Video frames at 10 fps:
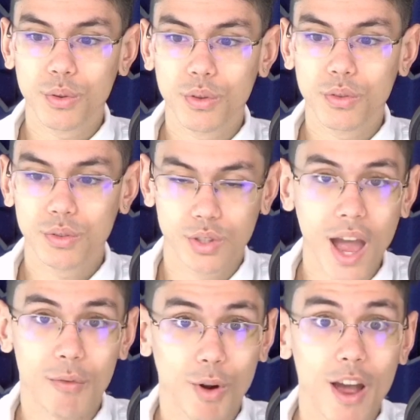
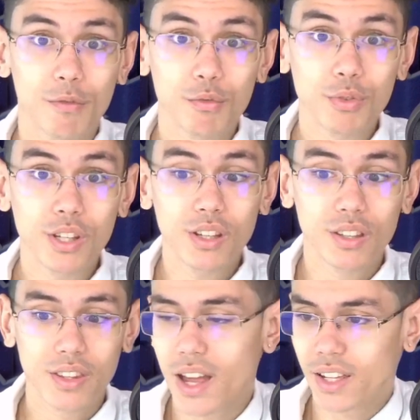that rivalry
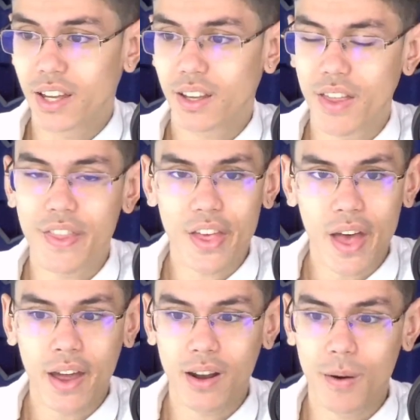that like and
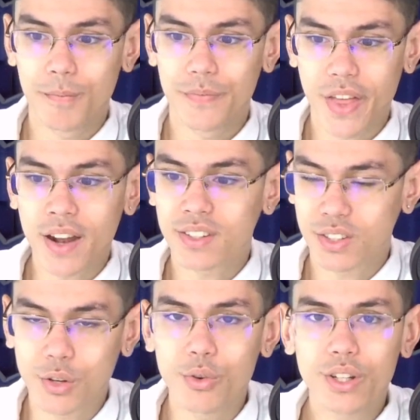that um that
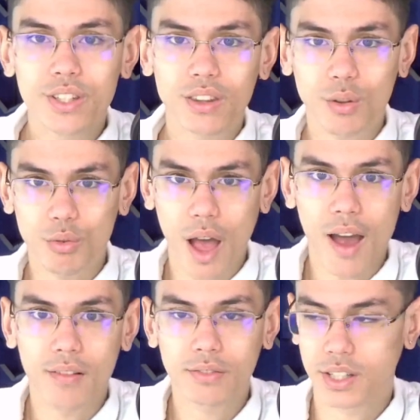series that they'll
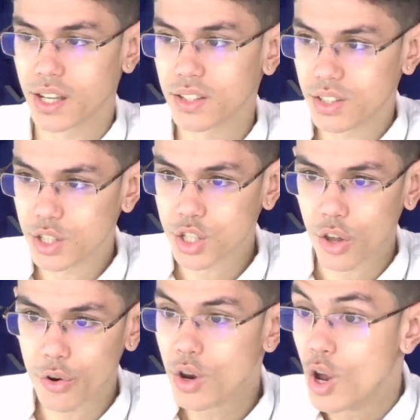have against each
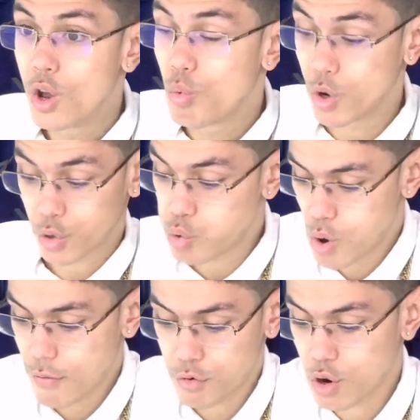other, which
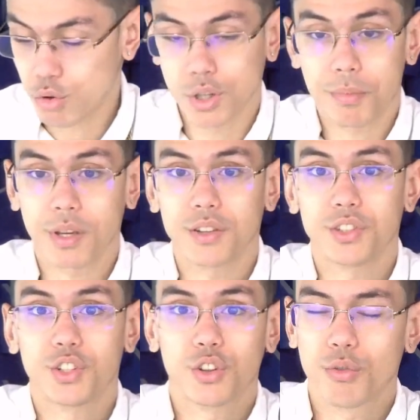whoever goes up against
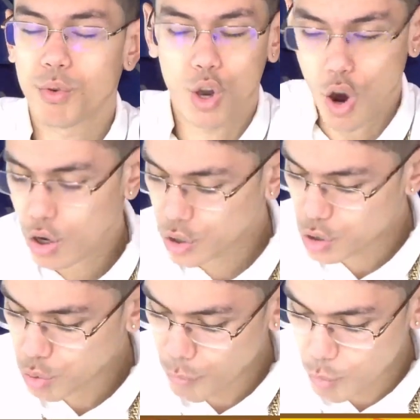each other,
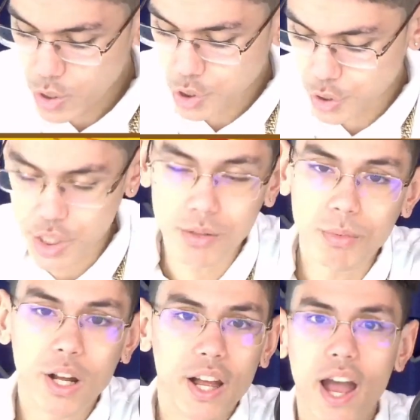regardless of which team
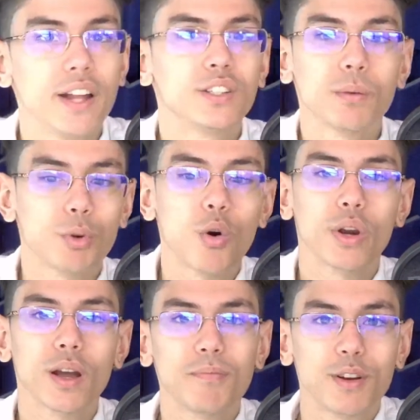ends up
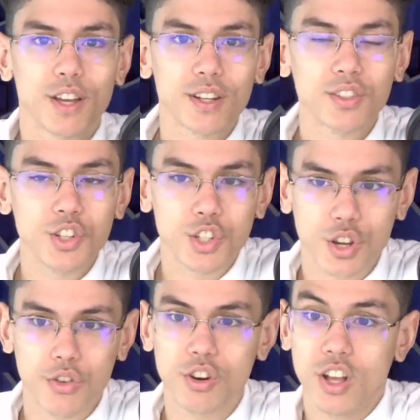going up against each
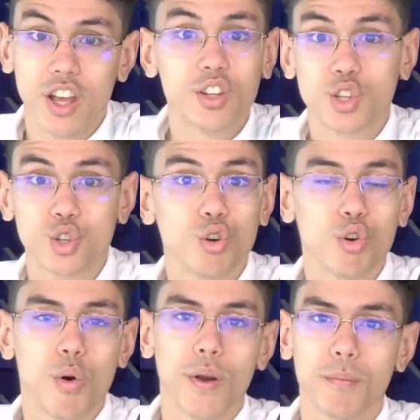other, it's still
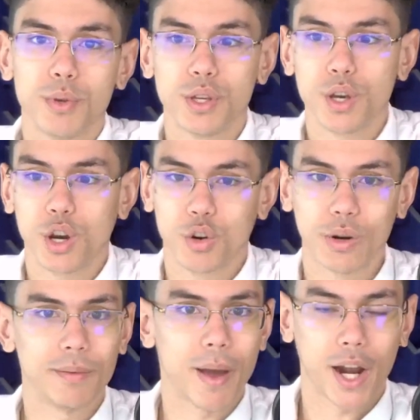going to be a
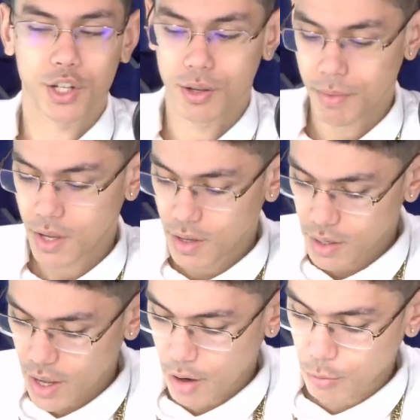great matchup.
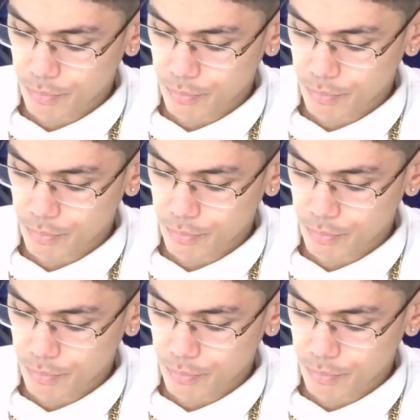Now,